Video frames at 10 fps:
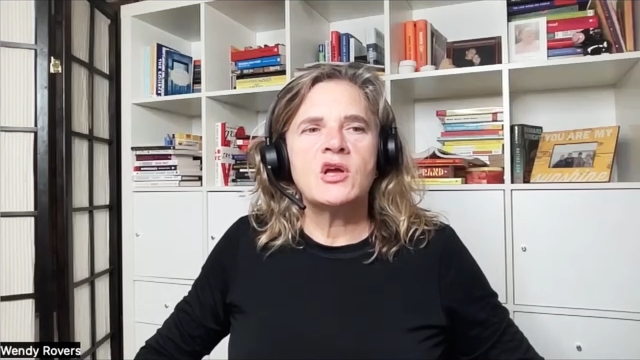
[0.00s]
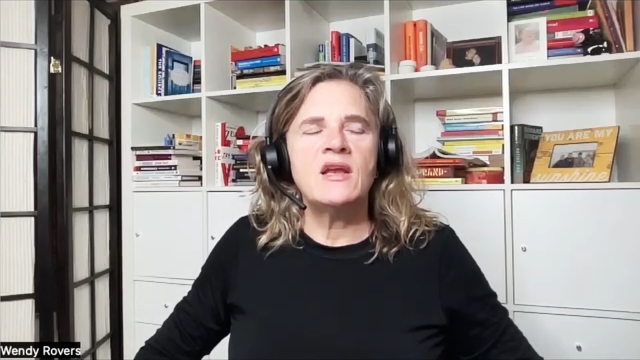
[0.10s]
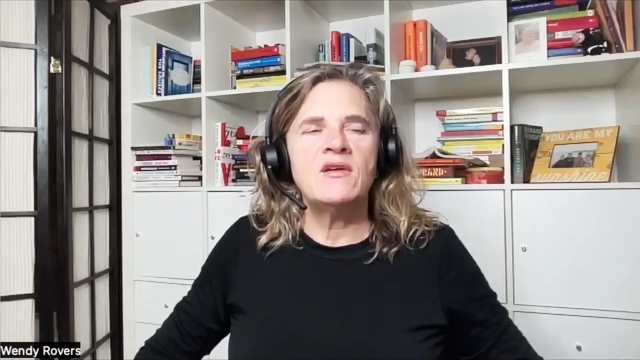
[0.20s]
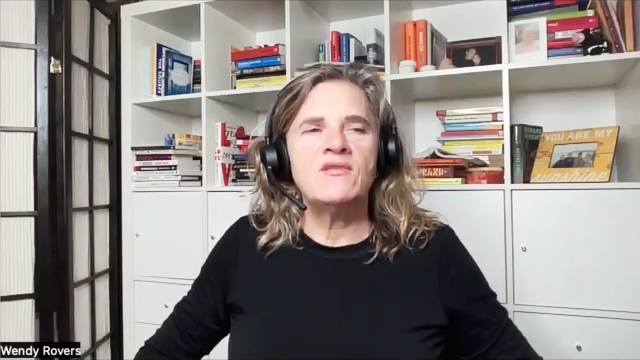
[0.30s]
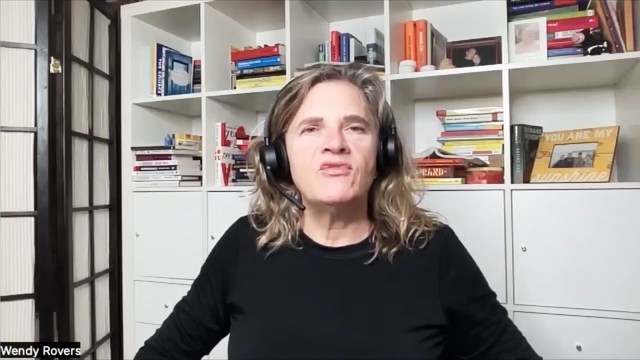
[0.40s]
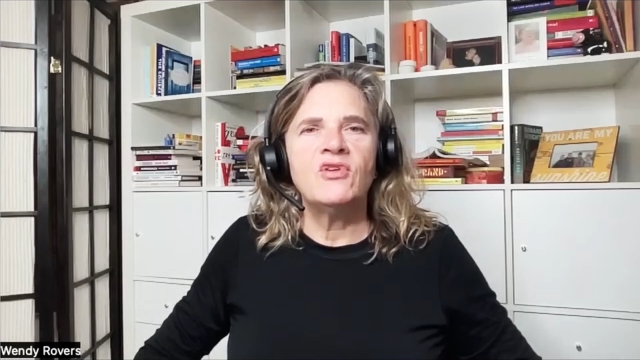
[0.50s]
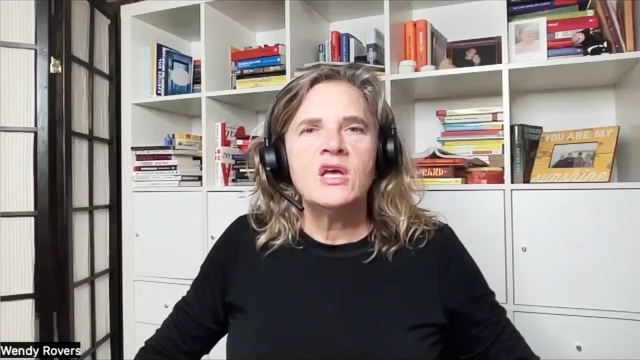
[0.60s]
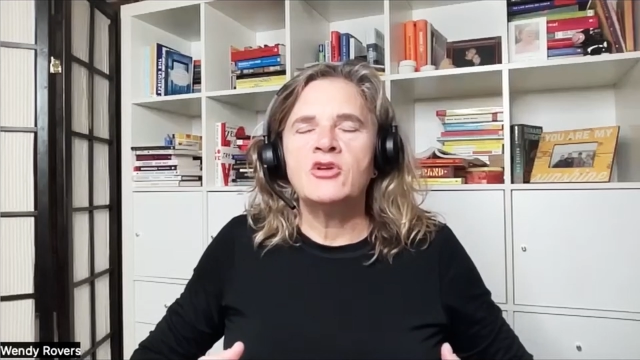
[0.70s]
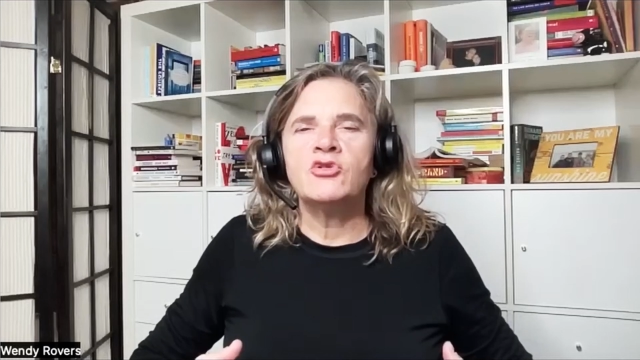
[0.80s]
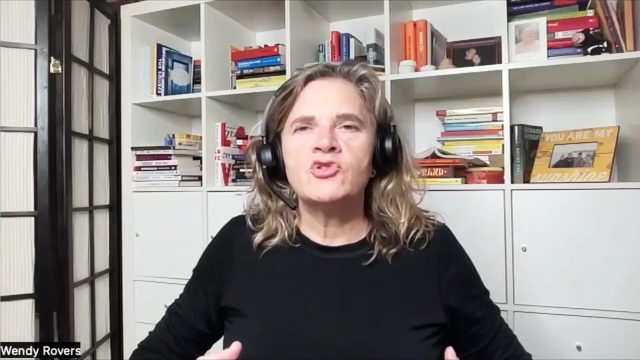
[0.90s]
to kind of
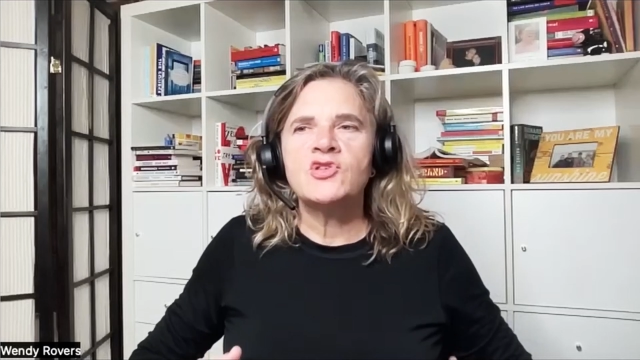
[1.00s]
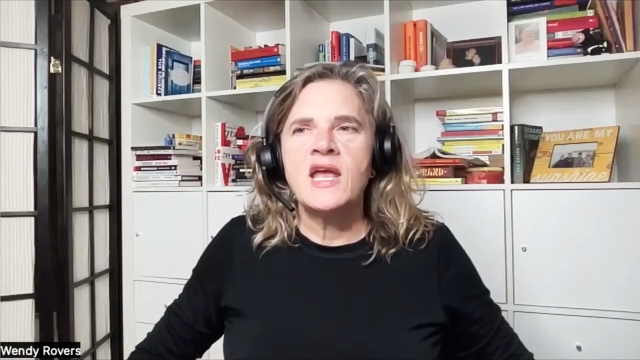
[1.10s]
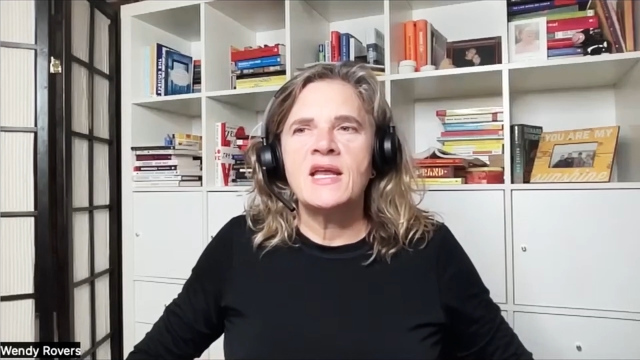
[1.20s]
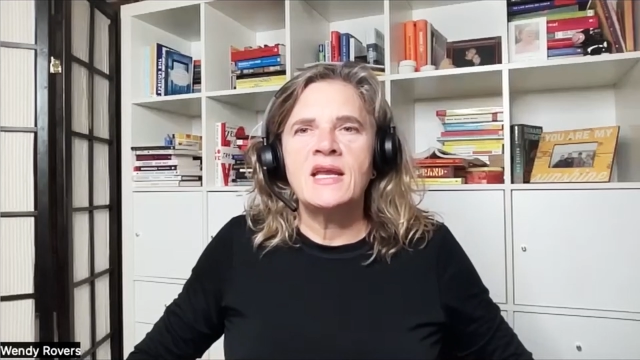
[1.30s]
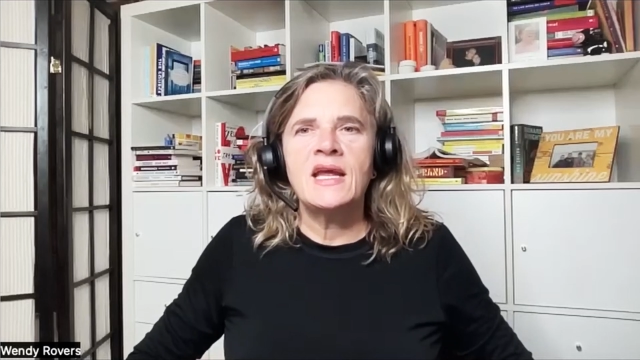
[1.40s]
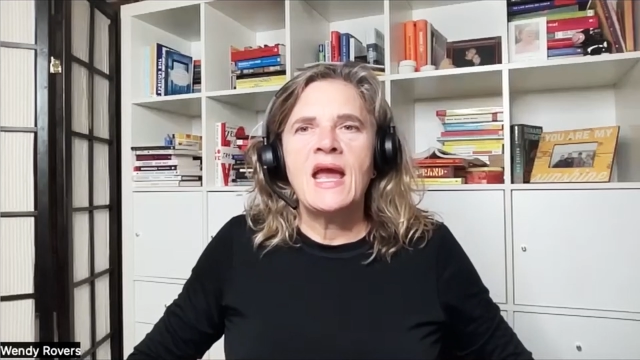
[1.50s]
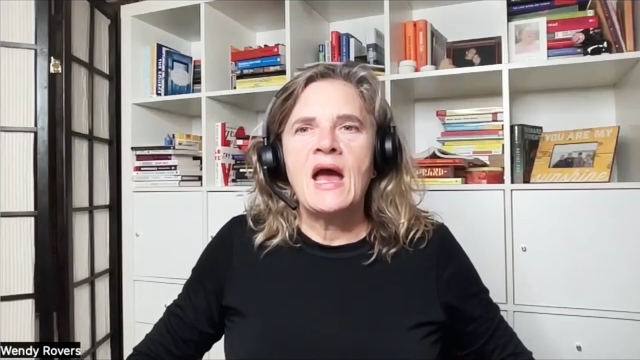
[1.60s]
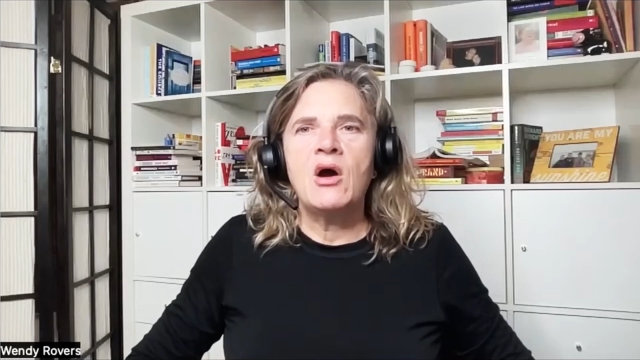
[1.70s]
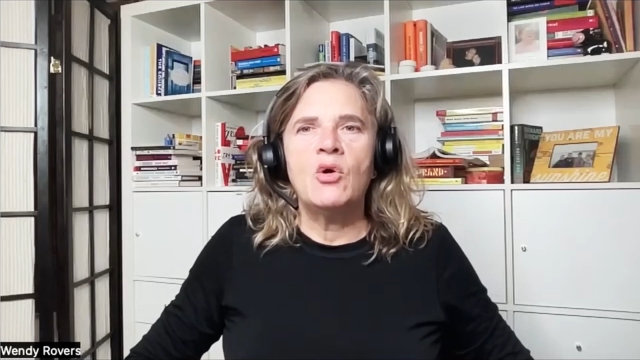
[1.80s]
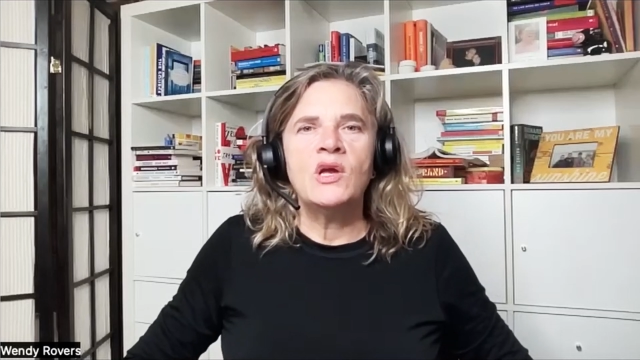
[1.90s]
understanding
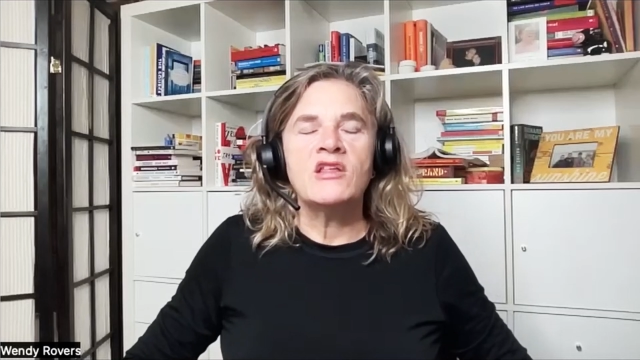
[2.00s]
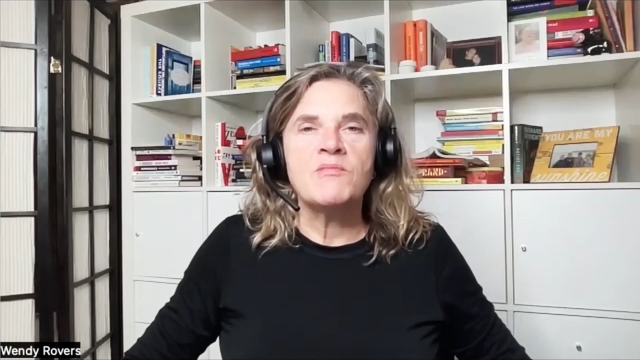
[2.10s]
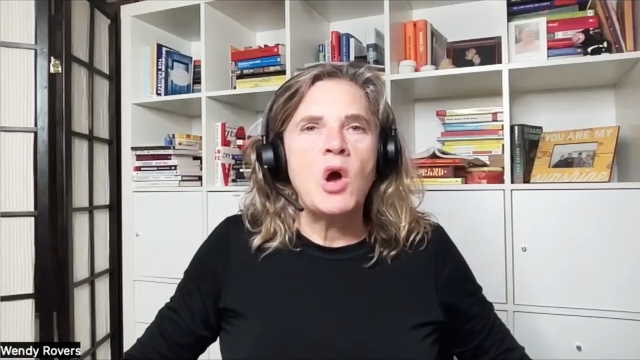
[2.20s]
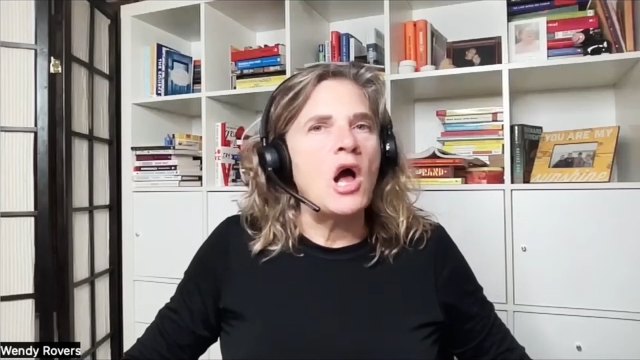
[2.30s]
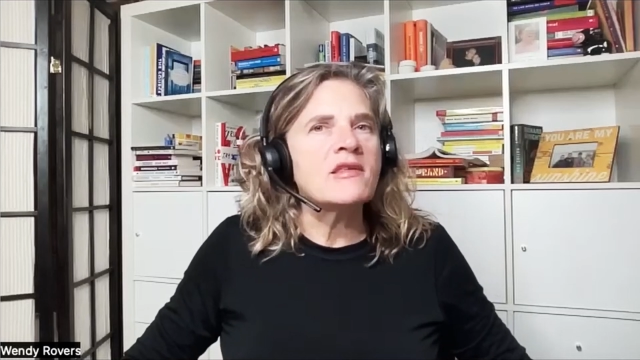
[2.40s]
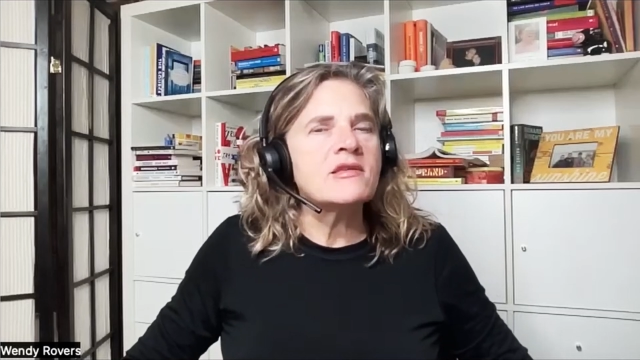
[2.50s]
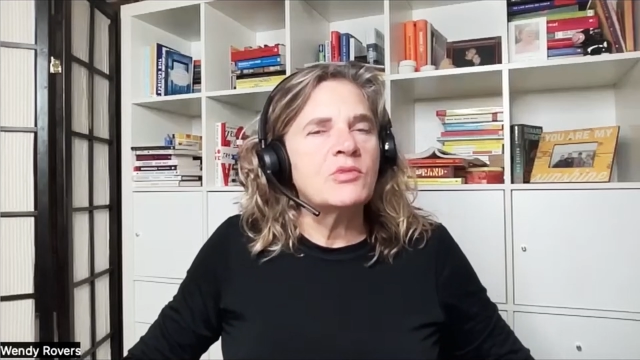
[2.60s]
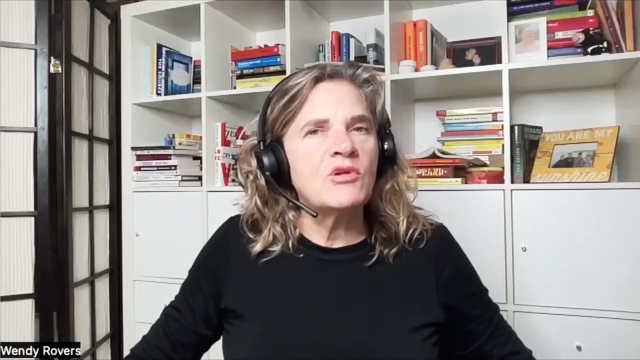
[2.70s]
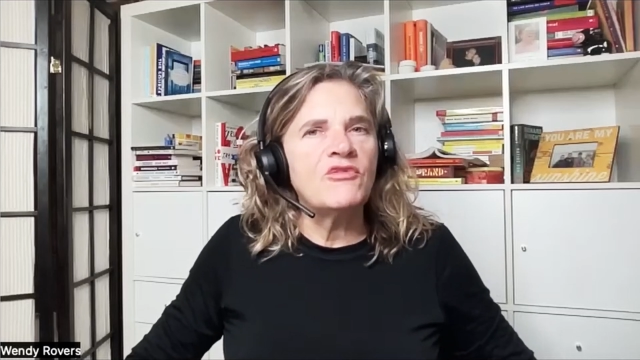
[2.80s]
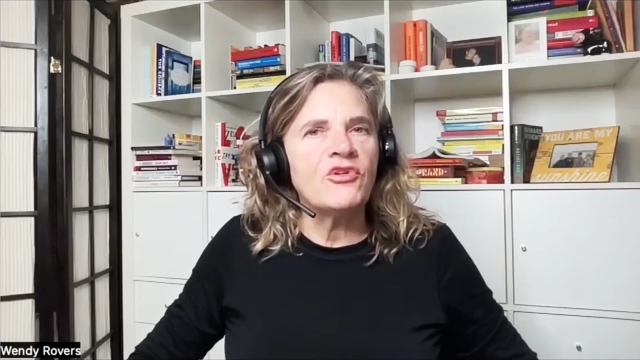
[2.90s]
how it's
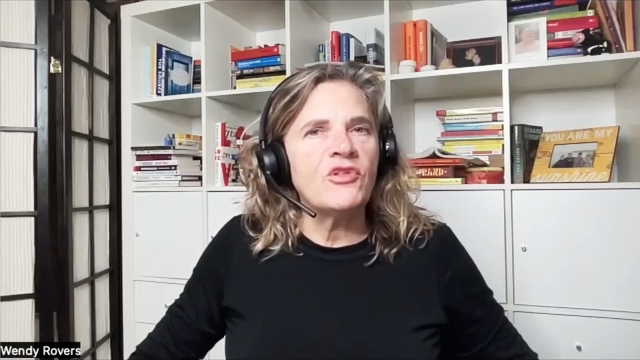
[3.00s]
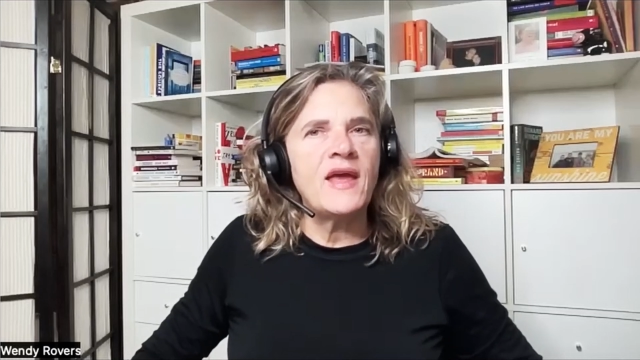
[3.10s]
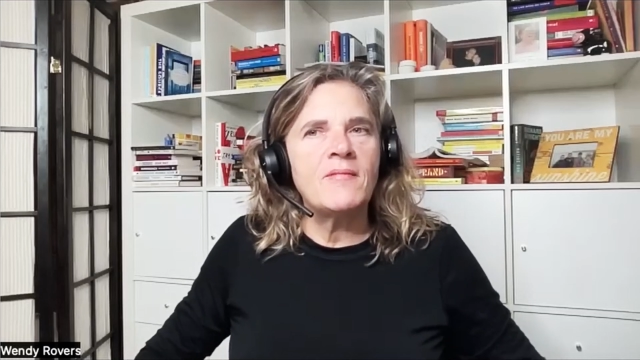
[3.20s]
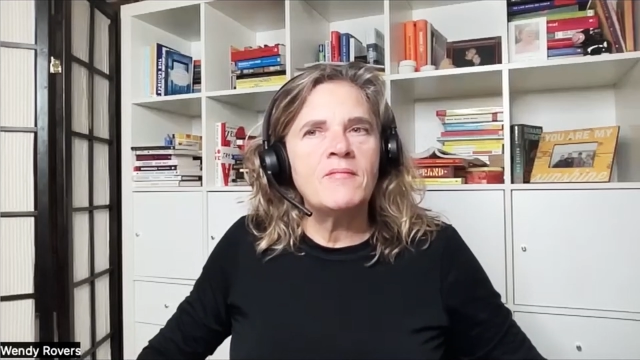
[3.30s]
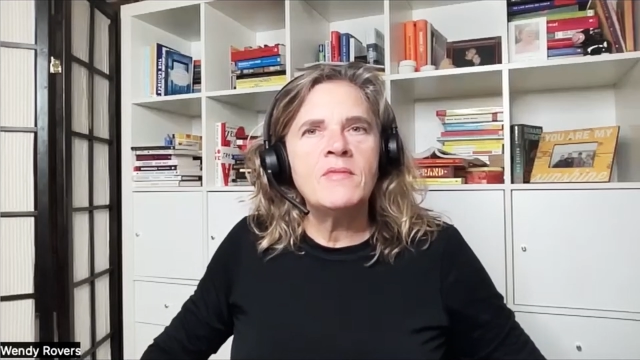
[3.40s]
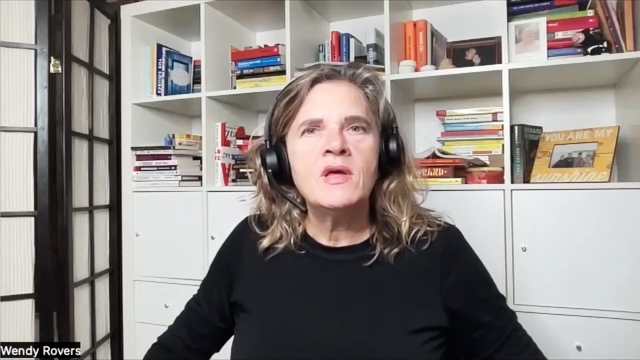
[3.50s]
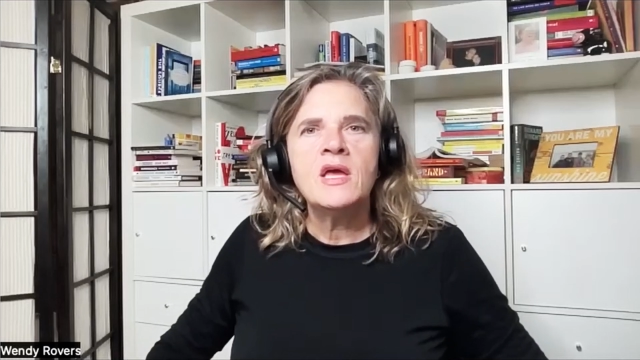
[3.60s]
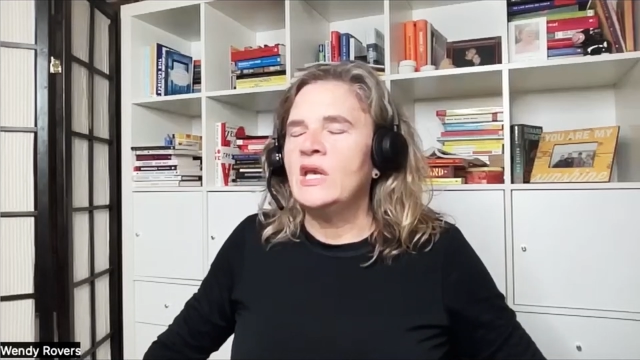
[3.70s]
possible for them.